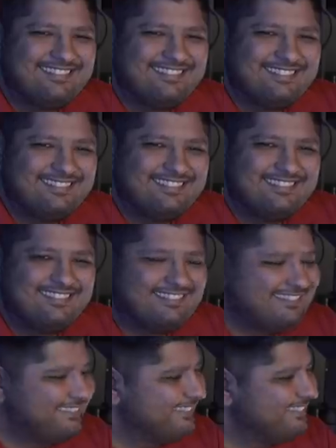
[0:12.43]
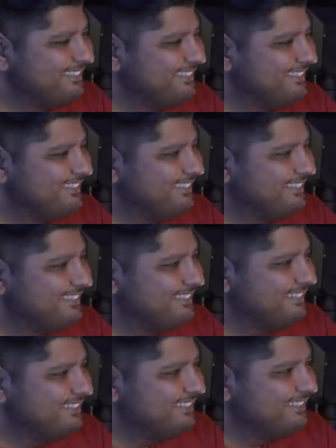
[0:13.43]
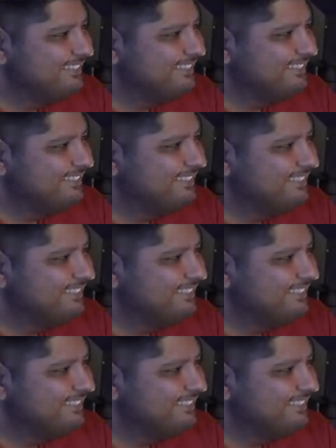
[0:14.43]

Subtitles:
[no speech]